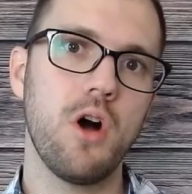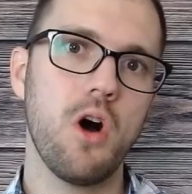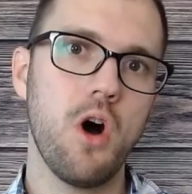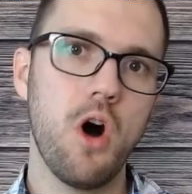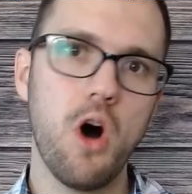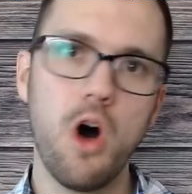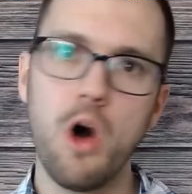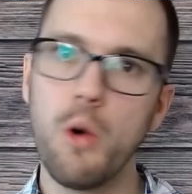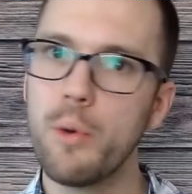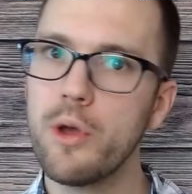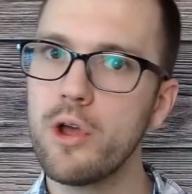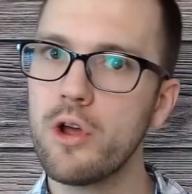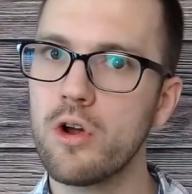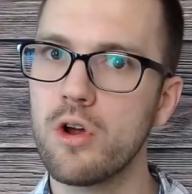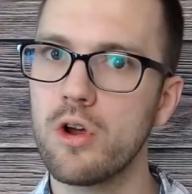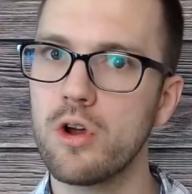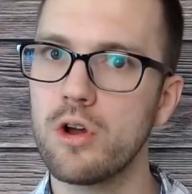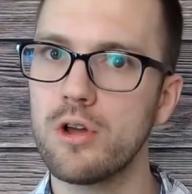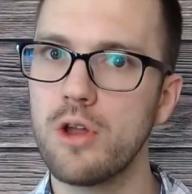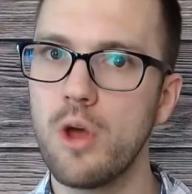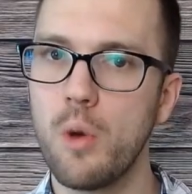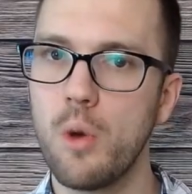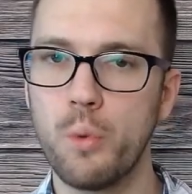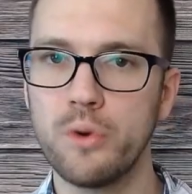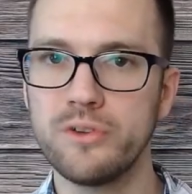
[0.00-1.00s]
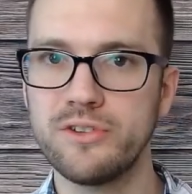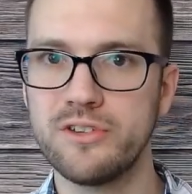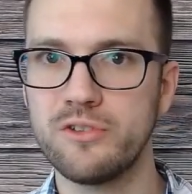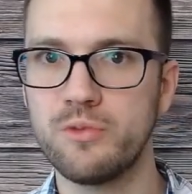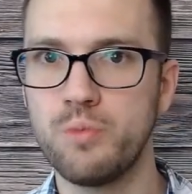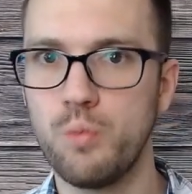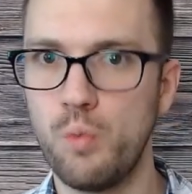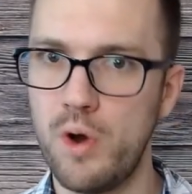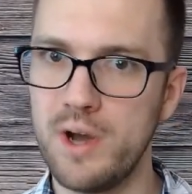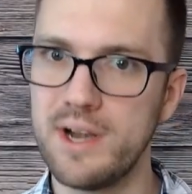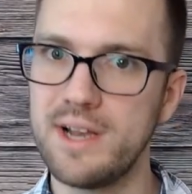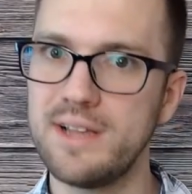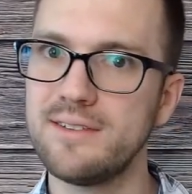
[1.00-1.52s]
All we heard was this
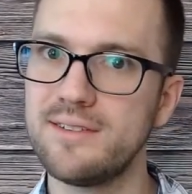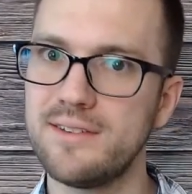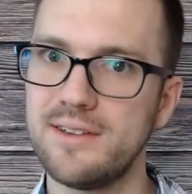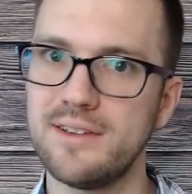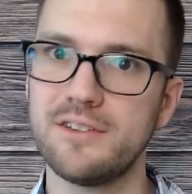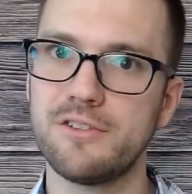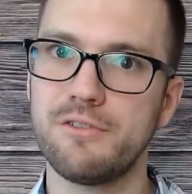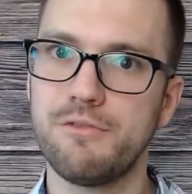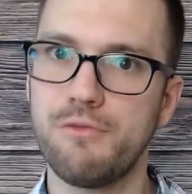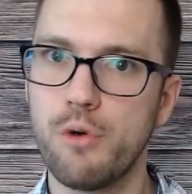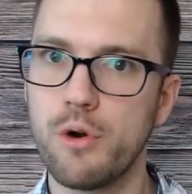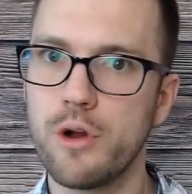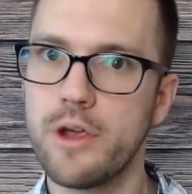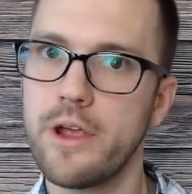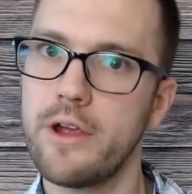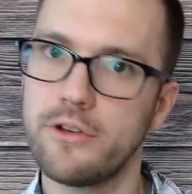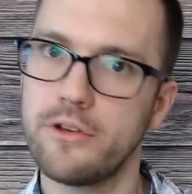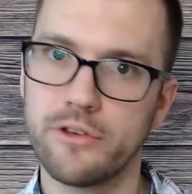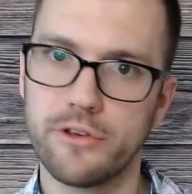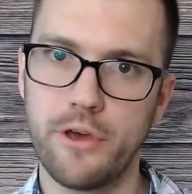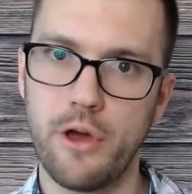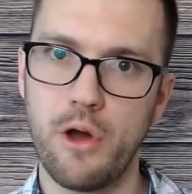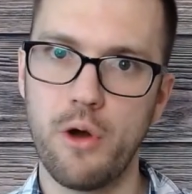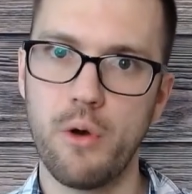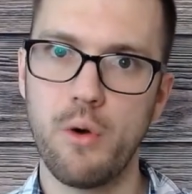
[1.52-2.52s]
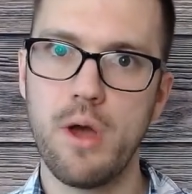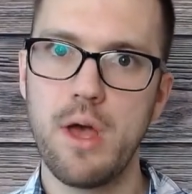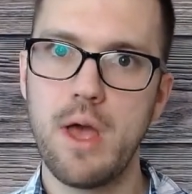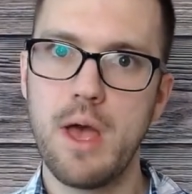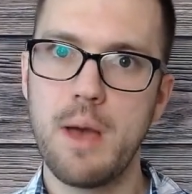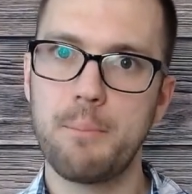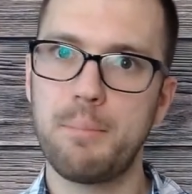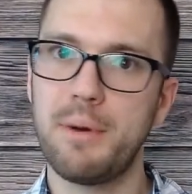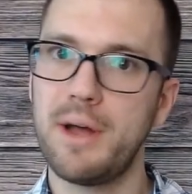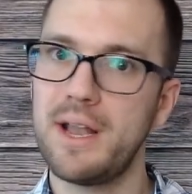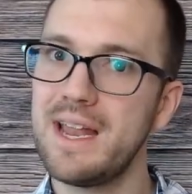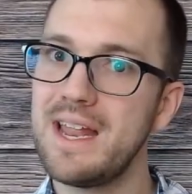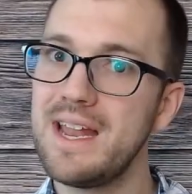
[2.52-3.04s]
one instance 4 years ago,
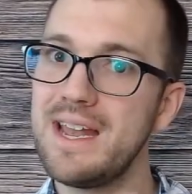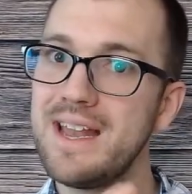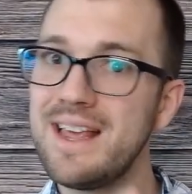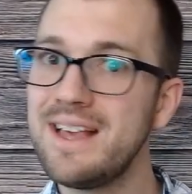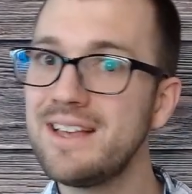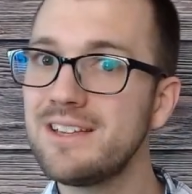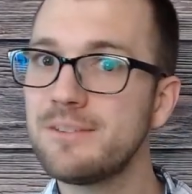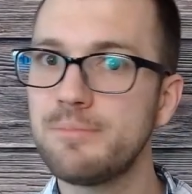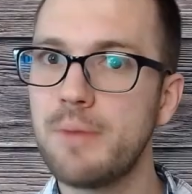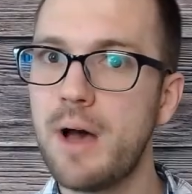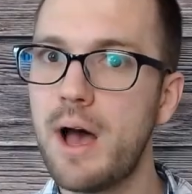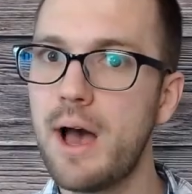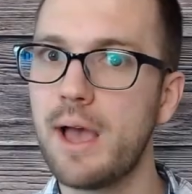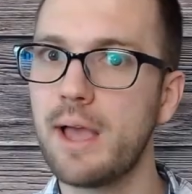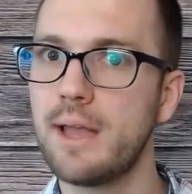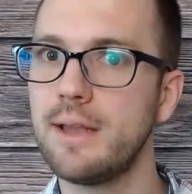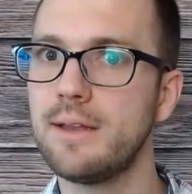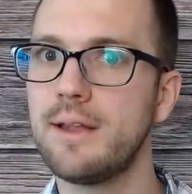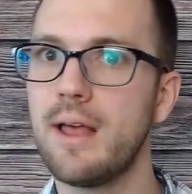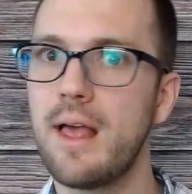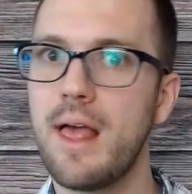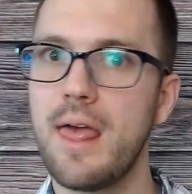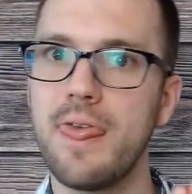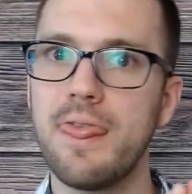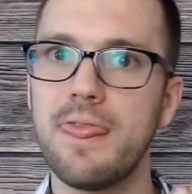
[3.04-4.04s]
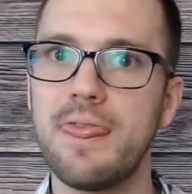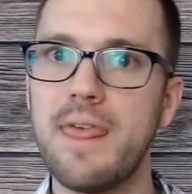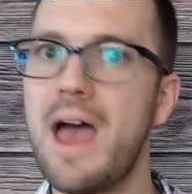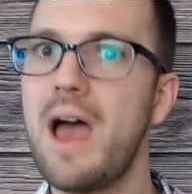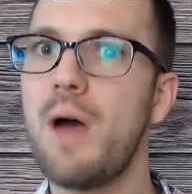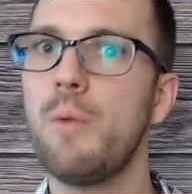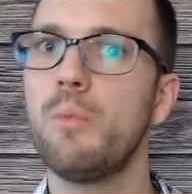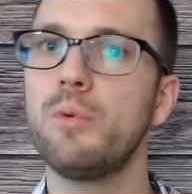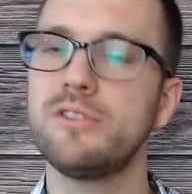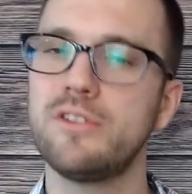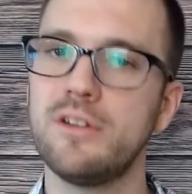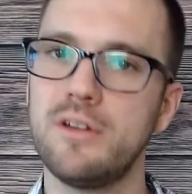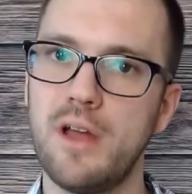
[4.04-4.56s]
but in his mind,
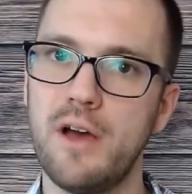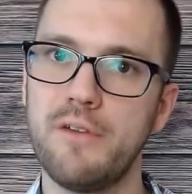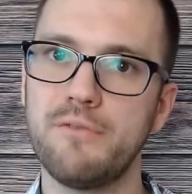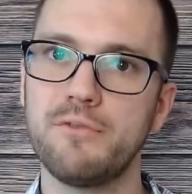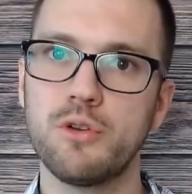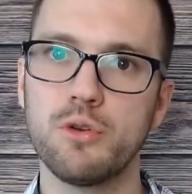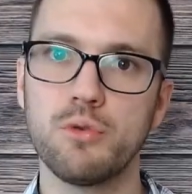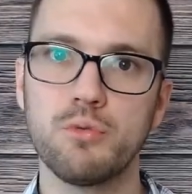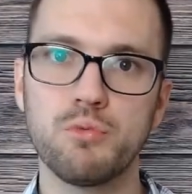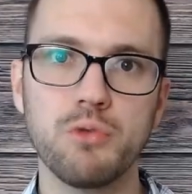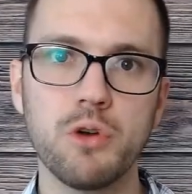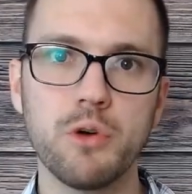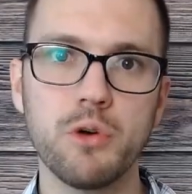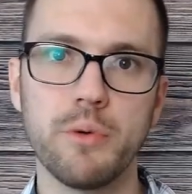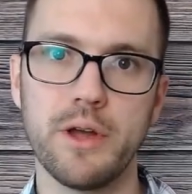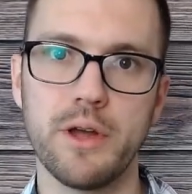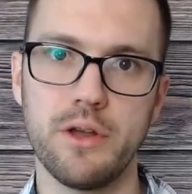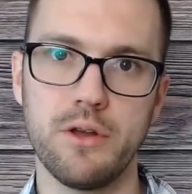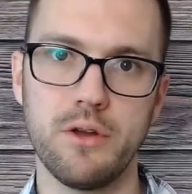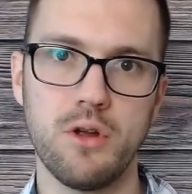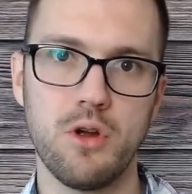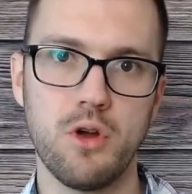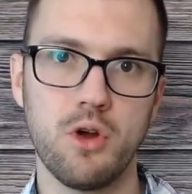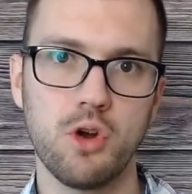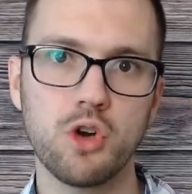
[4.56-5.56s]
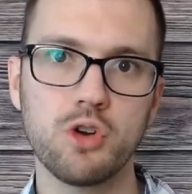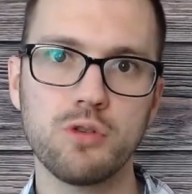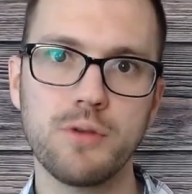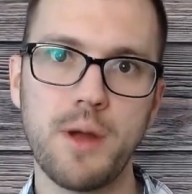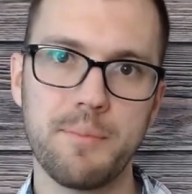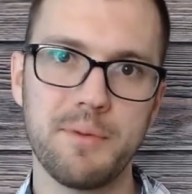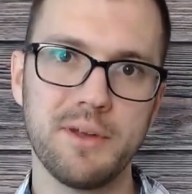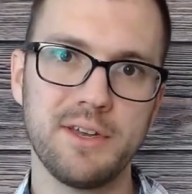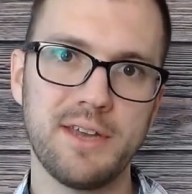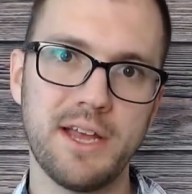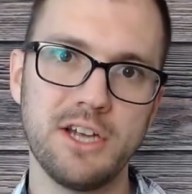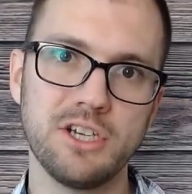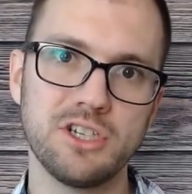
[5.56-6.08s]
that was enough to ruin her
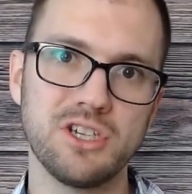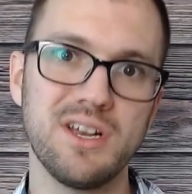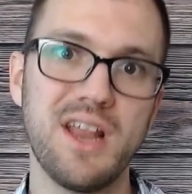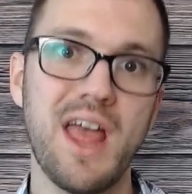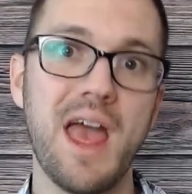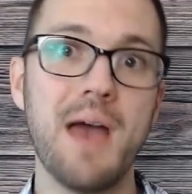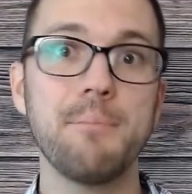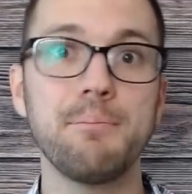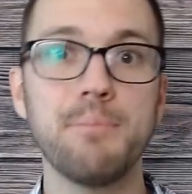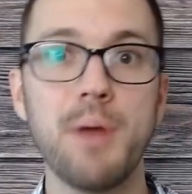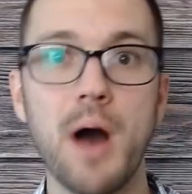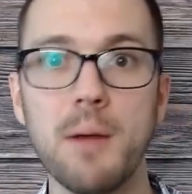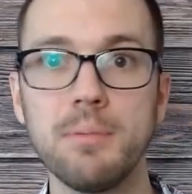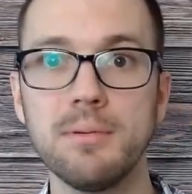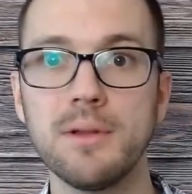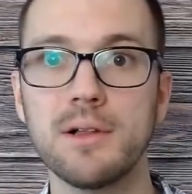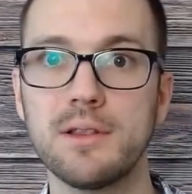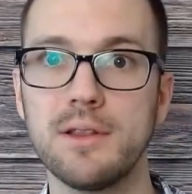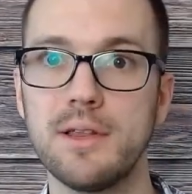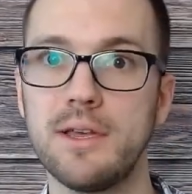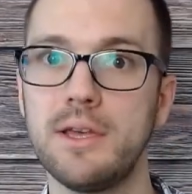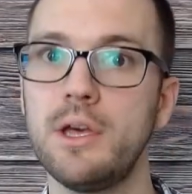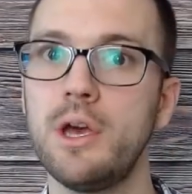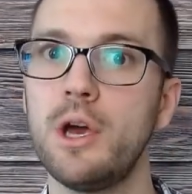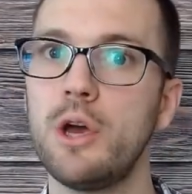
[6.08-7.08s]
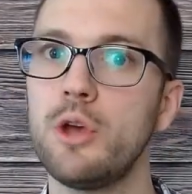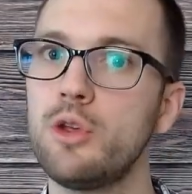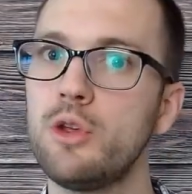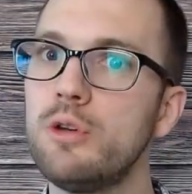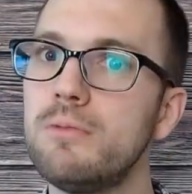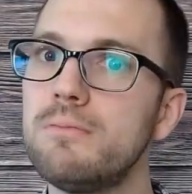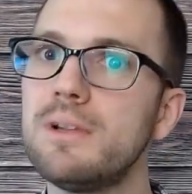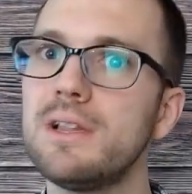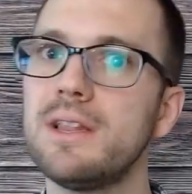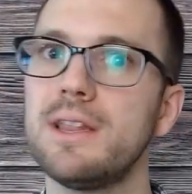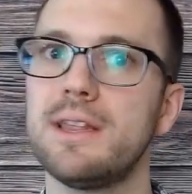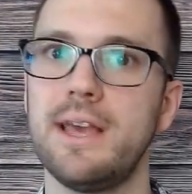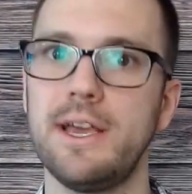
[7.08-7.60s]
reputation and publicly
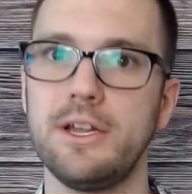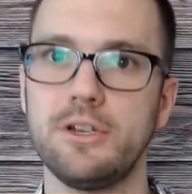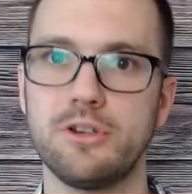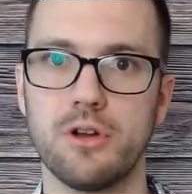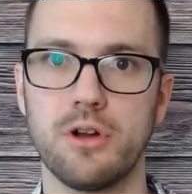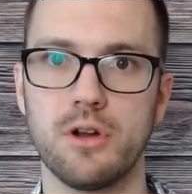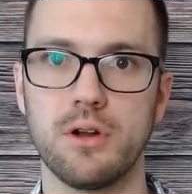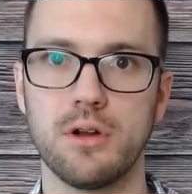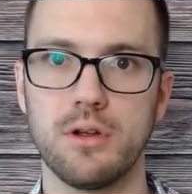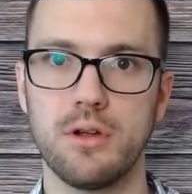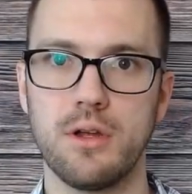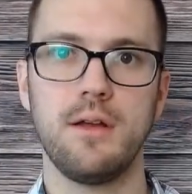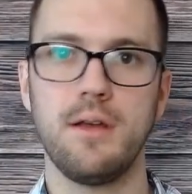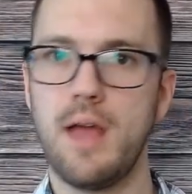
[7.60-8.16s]
humiliate her.